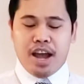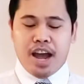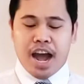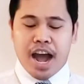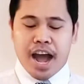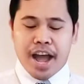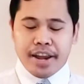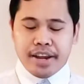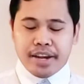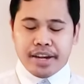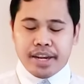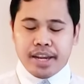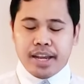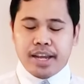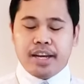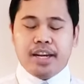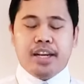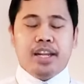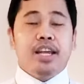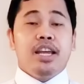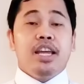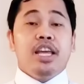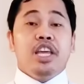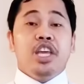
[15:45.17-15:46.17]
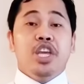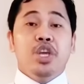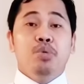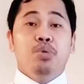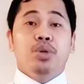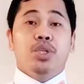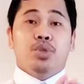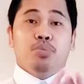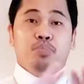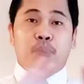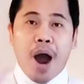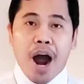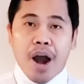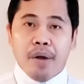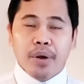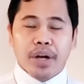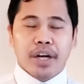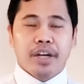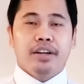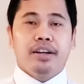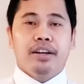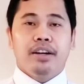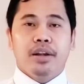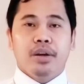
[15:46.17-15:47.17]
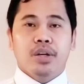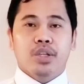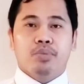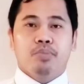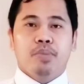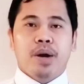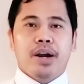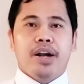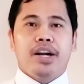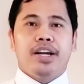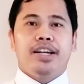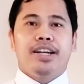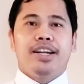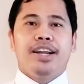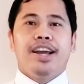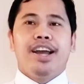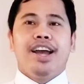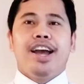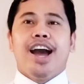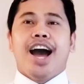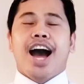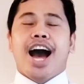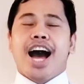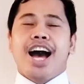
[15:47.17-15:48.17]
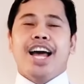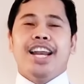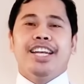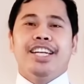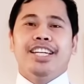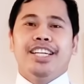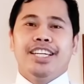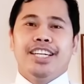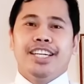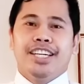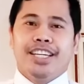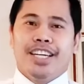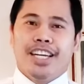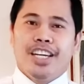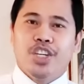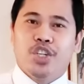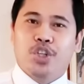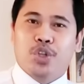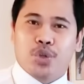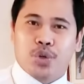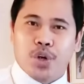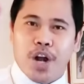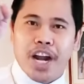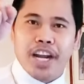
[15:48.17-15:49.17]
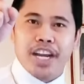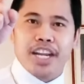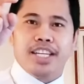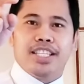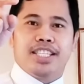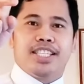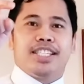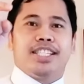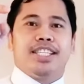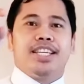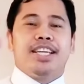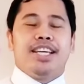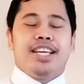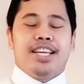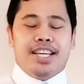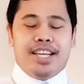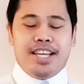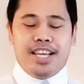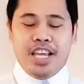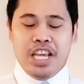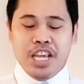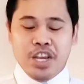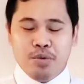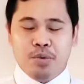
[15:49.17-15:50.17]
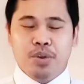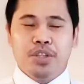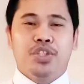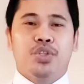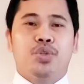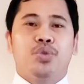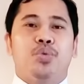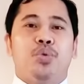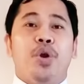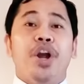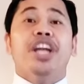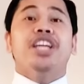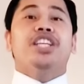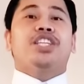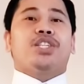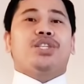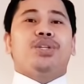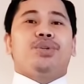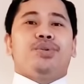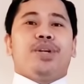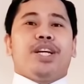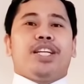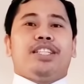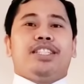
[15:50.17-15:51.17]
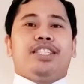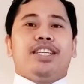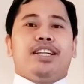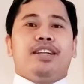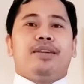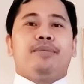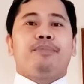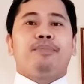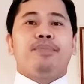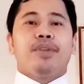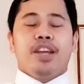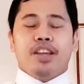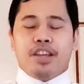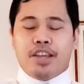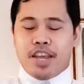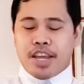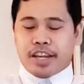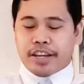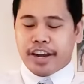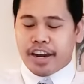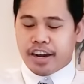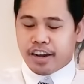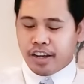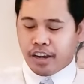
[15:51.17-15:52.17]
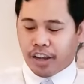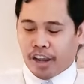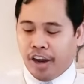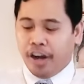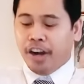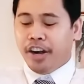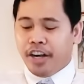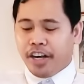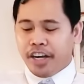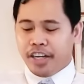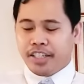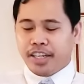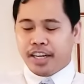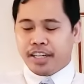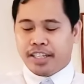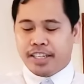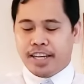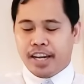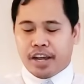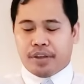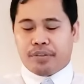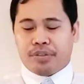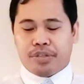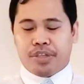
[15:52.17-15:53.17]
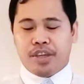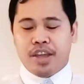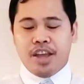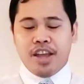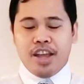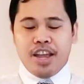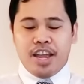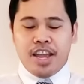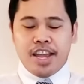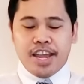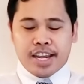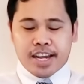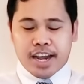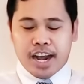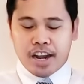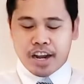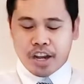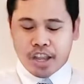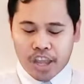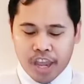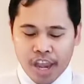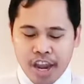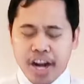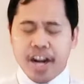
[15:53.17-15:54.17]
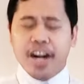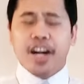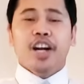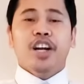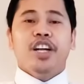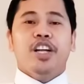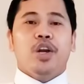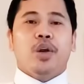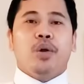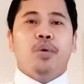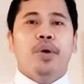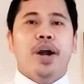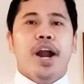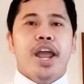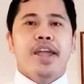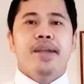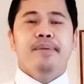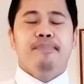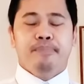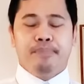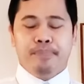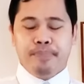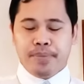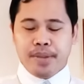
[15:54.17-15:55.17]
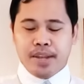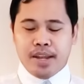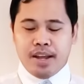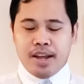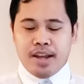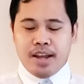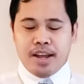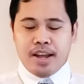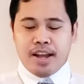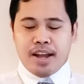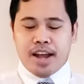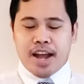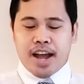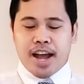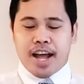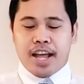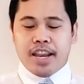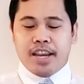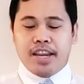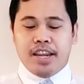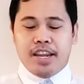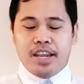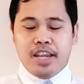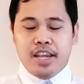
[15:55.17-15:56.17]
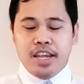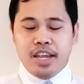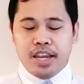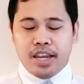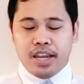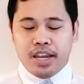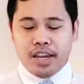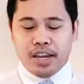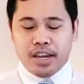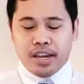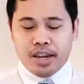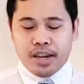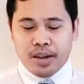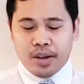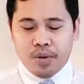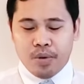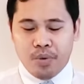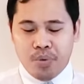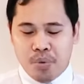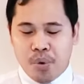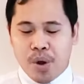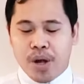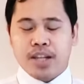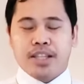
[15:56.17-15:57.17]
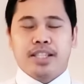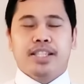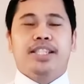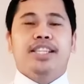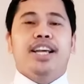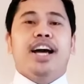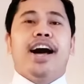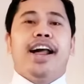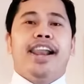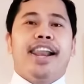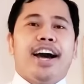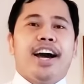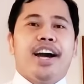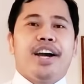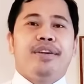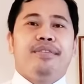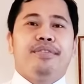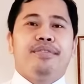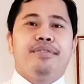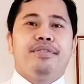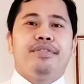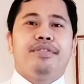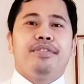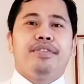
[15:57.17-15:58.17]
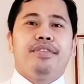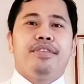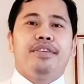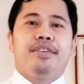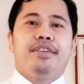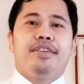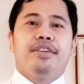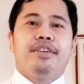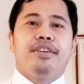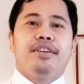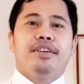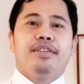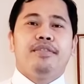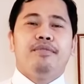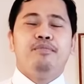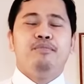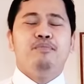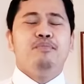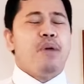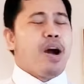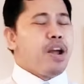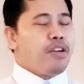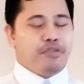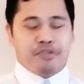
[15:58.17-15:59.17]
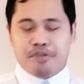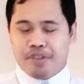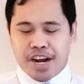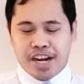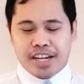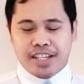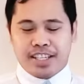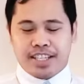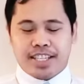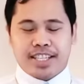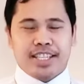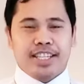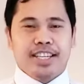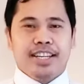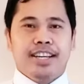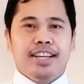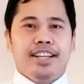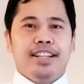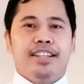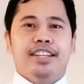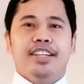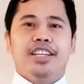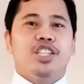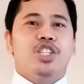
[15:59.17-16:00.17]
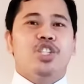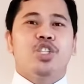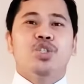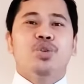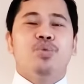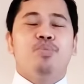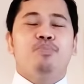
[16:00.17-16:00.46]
And then he was buried, as buried. And in three days, he was resurrected. He conquered the death. He conquered the grave. And he was alive. My friends, there is no